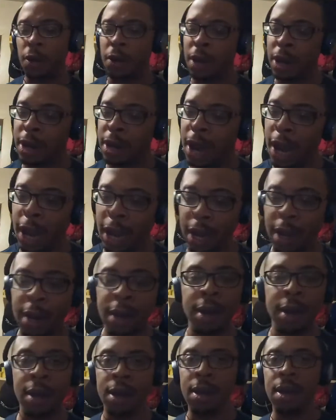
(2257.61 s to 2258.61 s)
That hey,
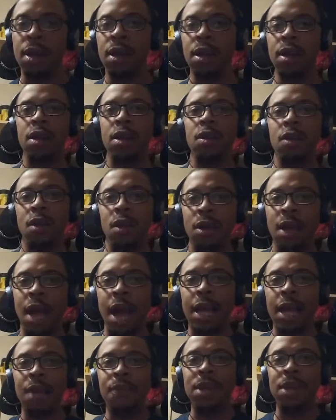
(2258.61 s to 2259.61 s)

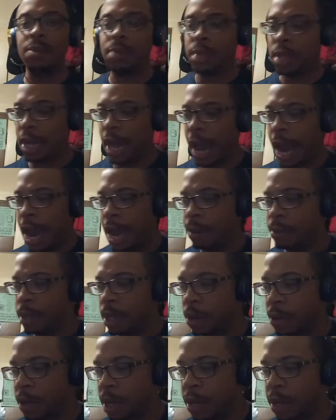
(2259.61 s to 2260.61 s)
I give it up to the games
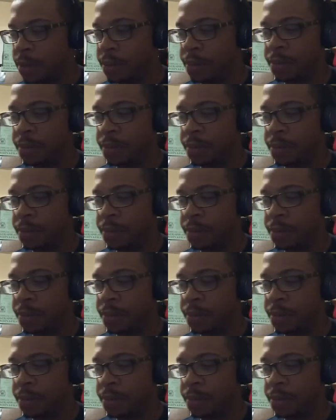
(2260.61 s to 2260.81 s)
though. Yeah.